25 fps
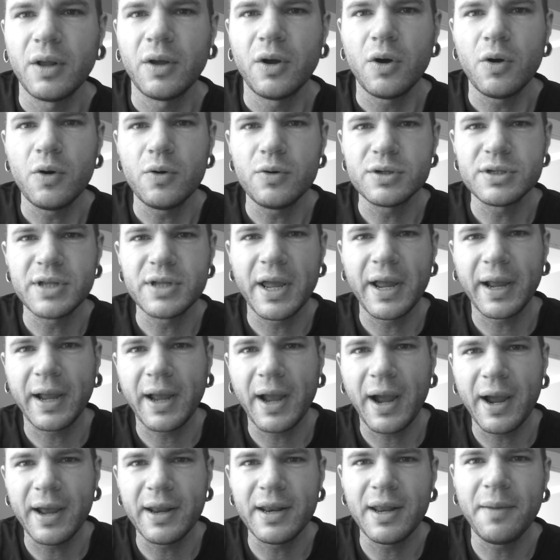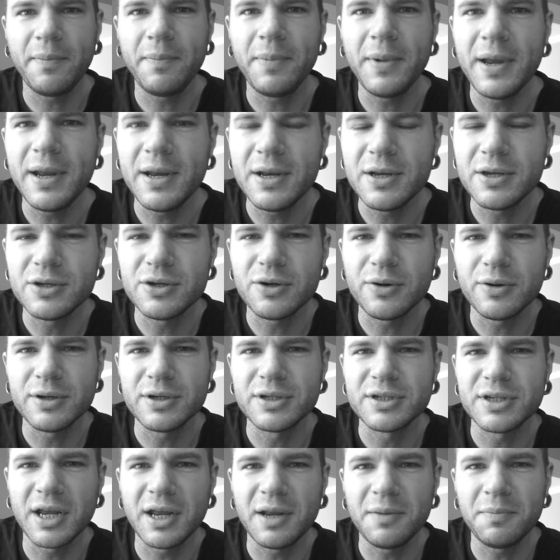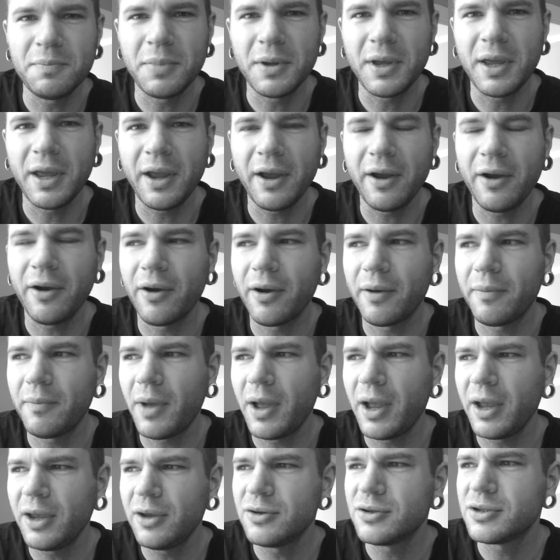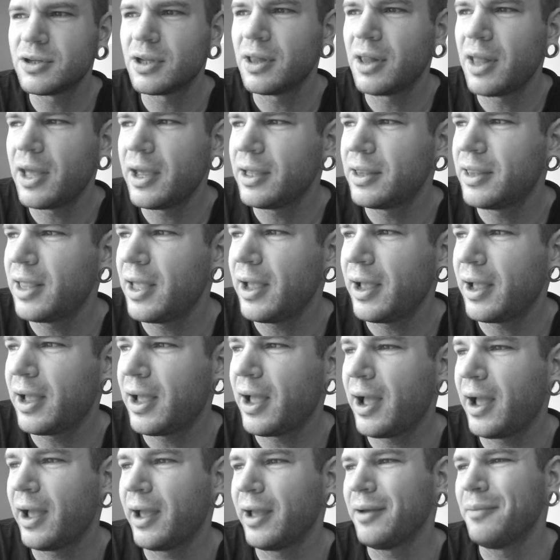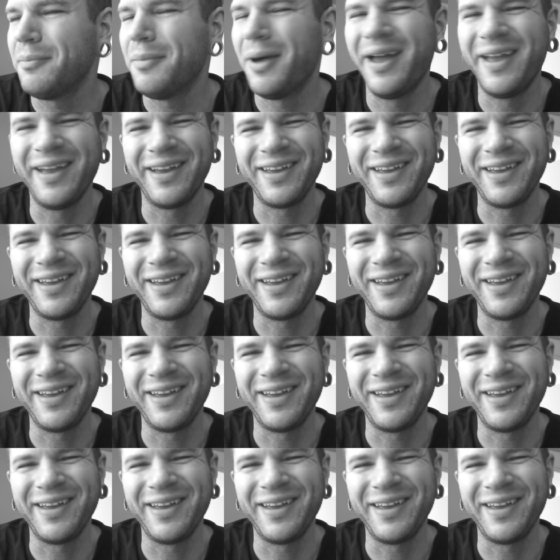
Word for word: who's that guy that beat Georges St. Pierre? Am I used to like that guy? Am